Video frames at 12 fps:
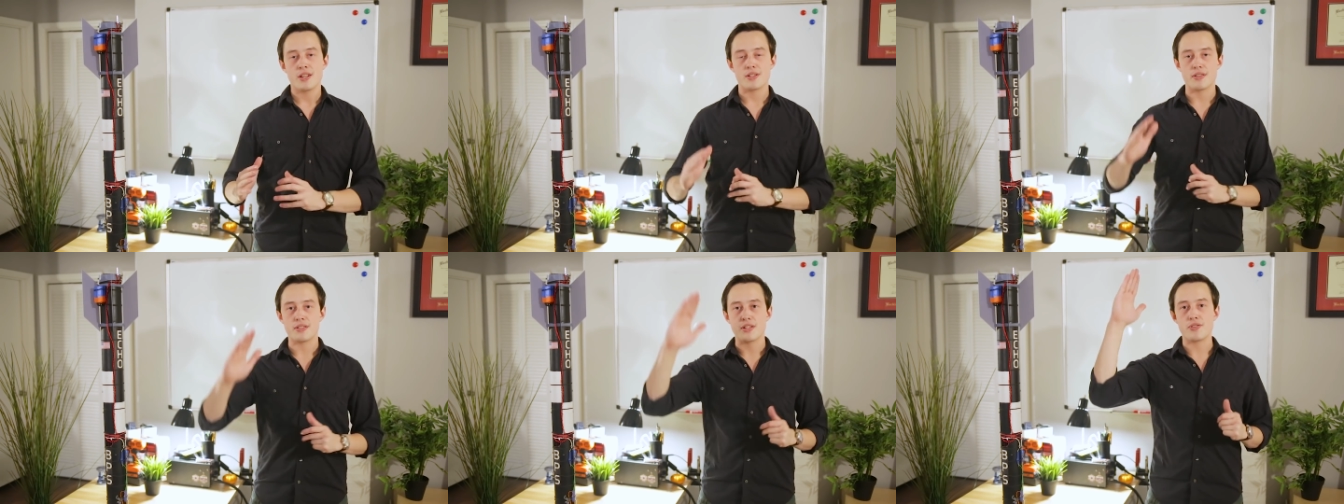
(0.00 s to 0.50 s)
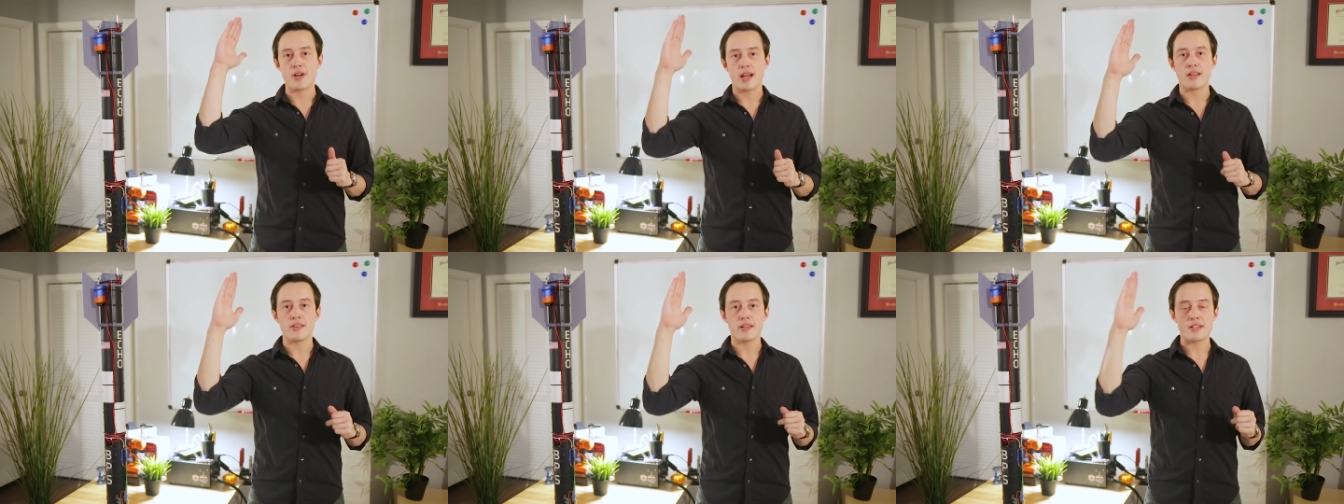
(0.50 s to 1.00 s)
So this is
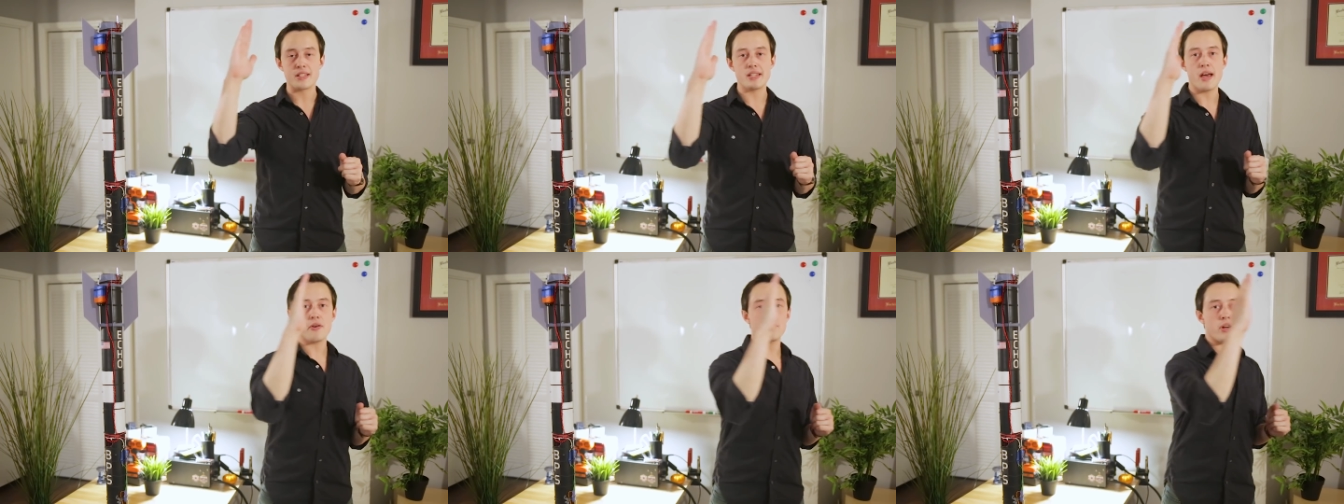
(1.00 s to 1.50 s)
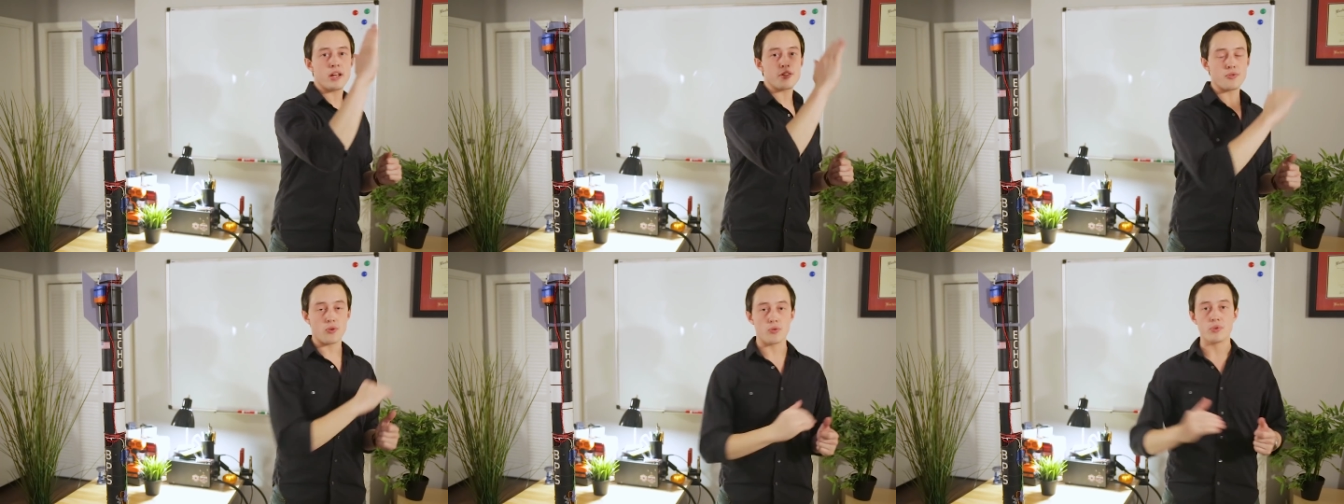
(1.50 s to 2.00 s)
tracking things
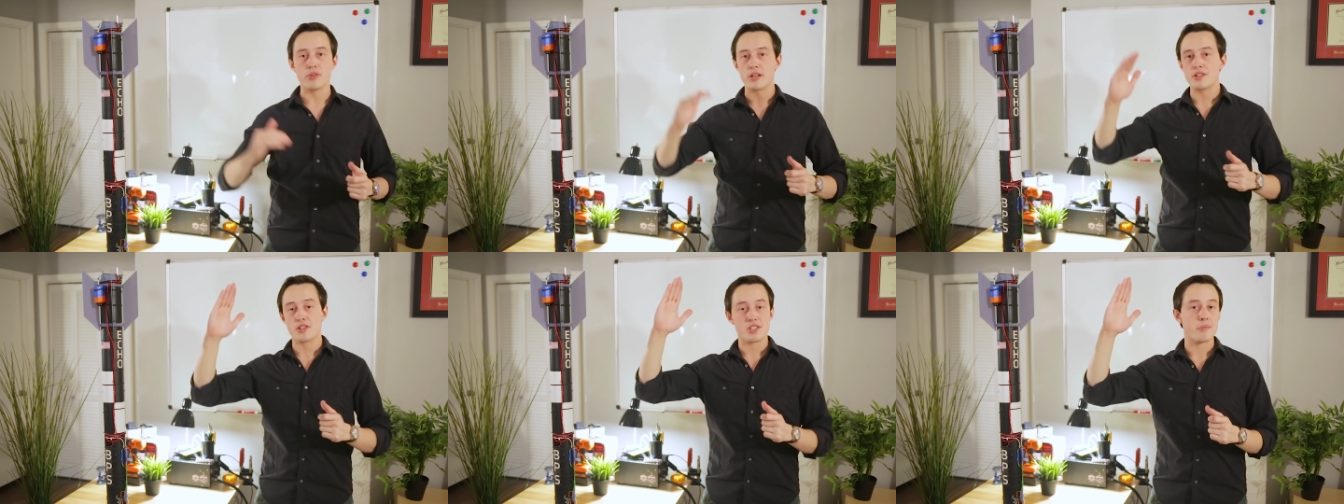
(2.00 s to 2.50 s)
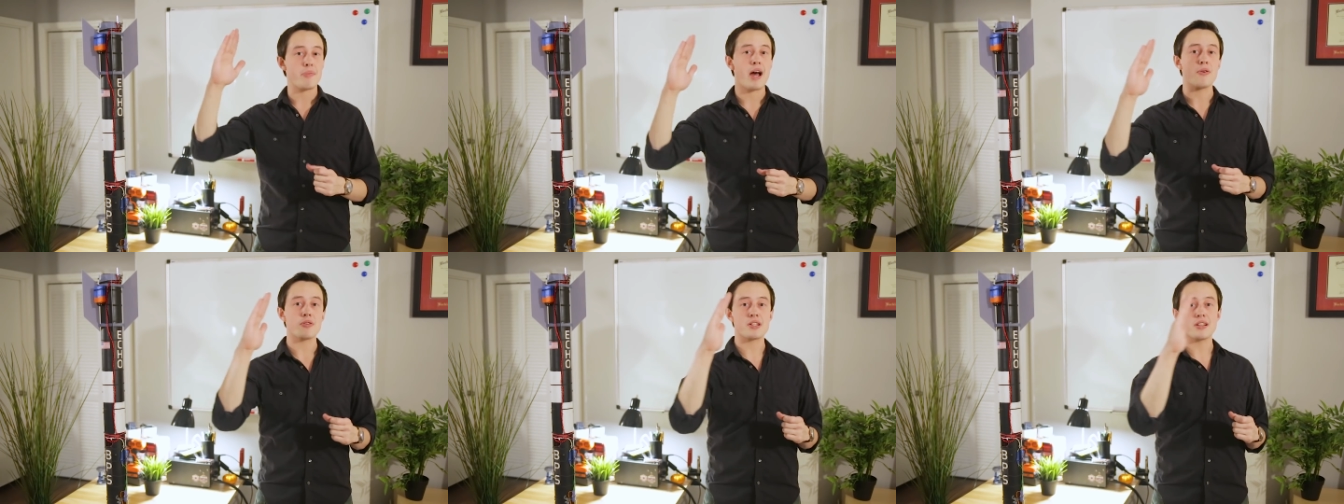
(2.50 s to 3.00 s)
downrange or really just the
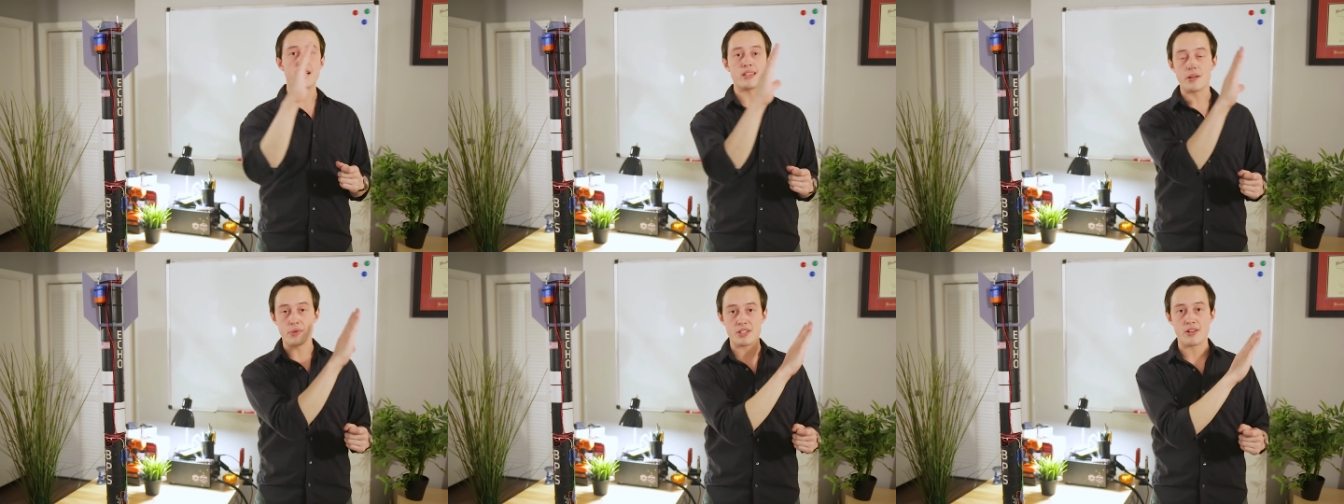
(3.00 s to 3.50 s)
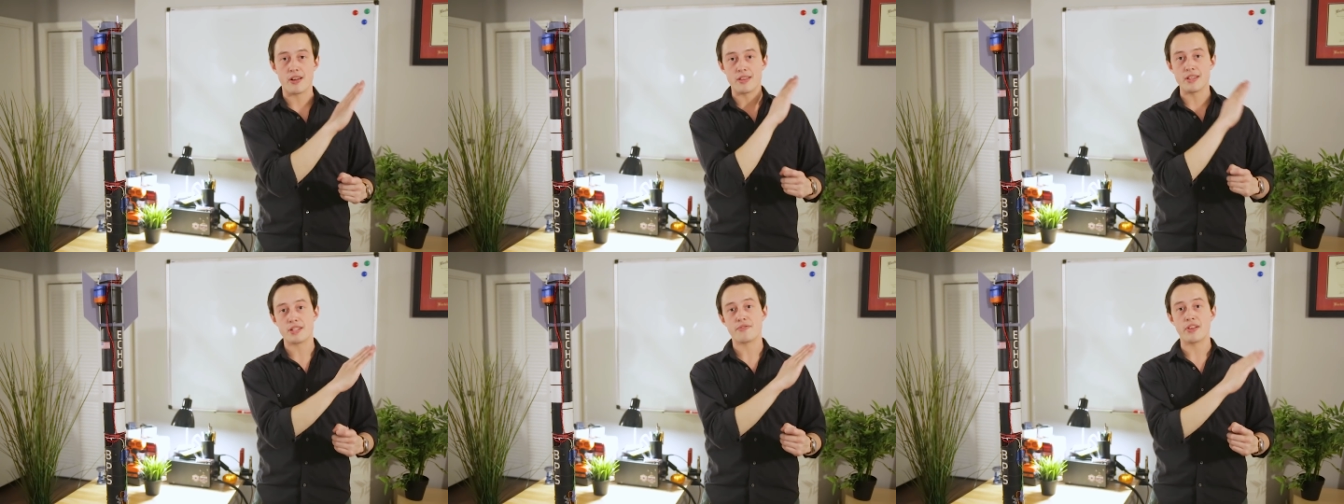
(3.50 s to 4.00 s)
power slide that we saw
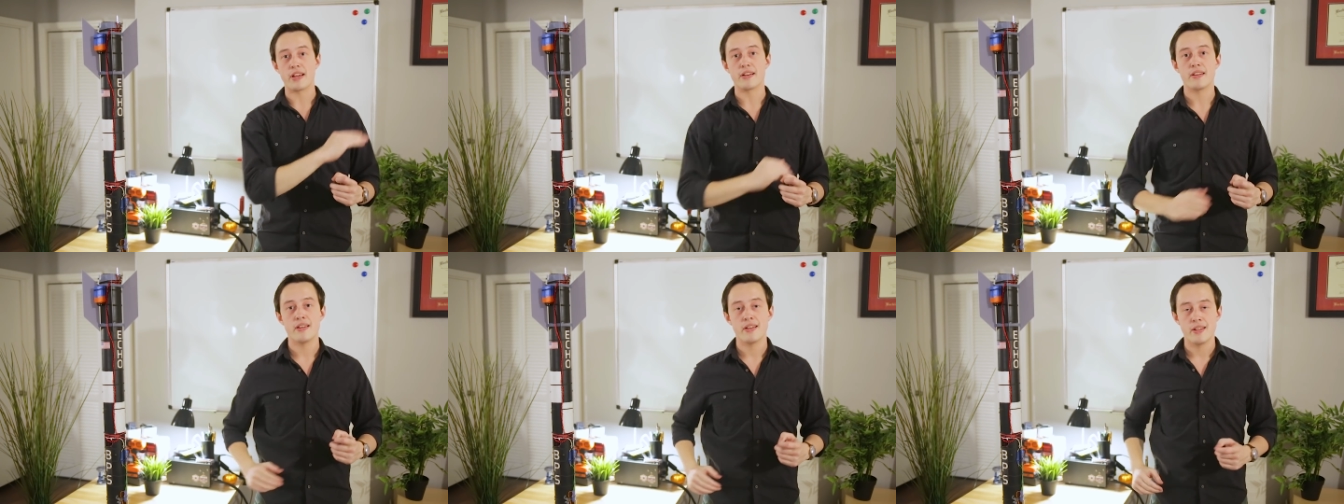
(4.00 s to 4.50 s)
in this flight.